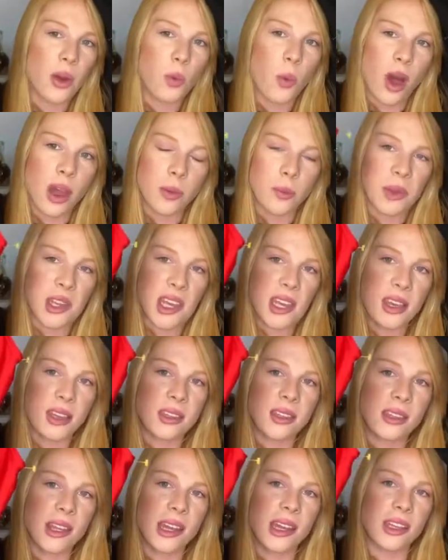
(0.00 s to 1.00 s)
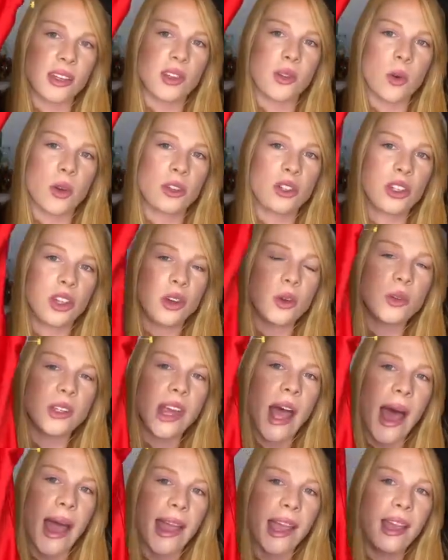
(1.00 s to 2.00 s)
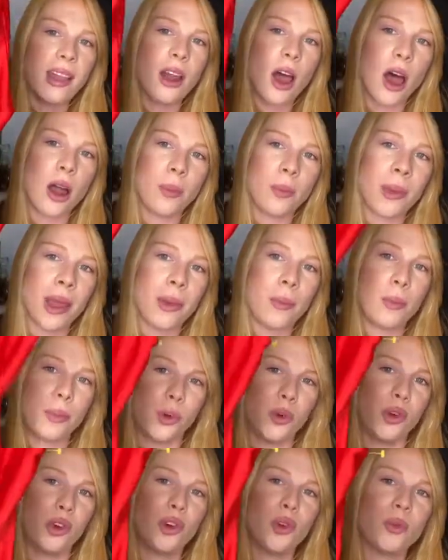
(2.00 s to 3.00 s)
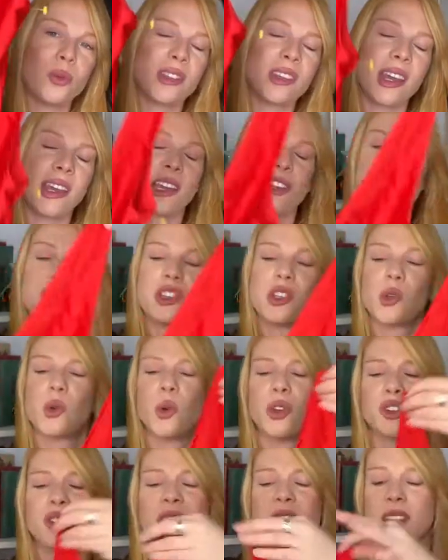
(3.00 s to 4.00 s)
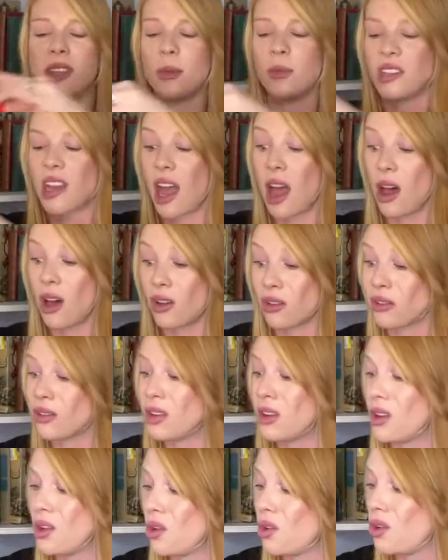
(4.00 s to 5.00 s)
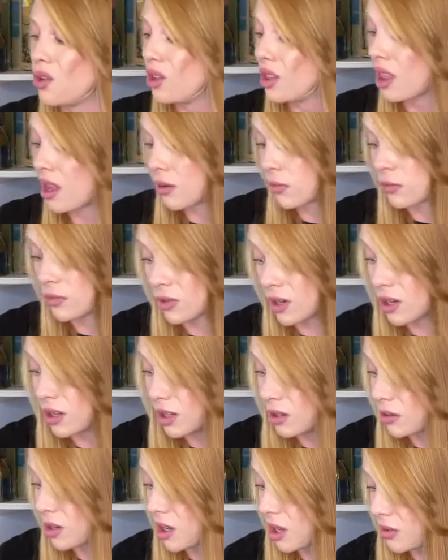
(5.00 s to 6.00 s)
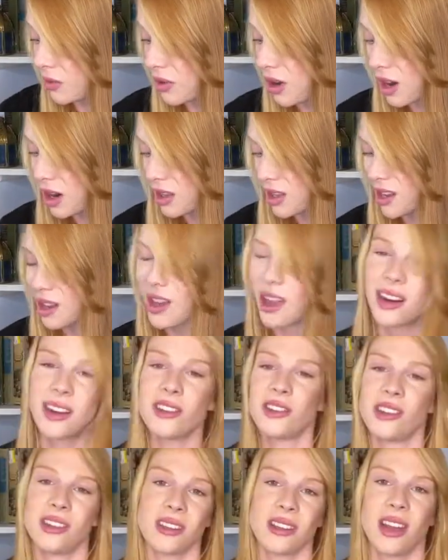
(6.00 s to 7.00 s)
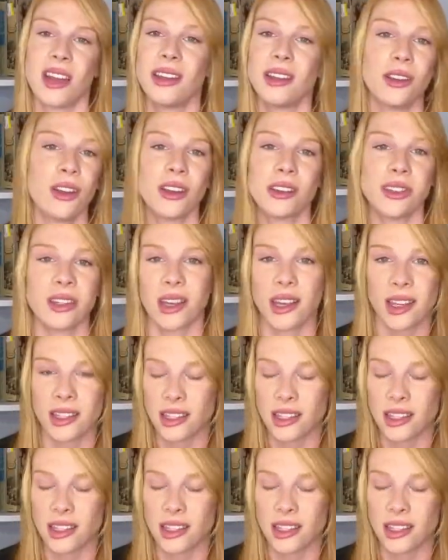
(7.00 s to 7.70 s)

one piece. It is too tight on my boobs. Like, it just squishes them down like really, really far. That kind of just, it looks like it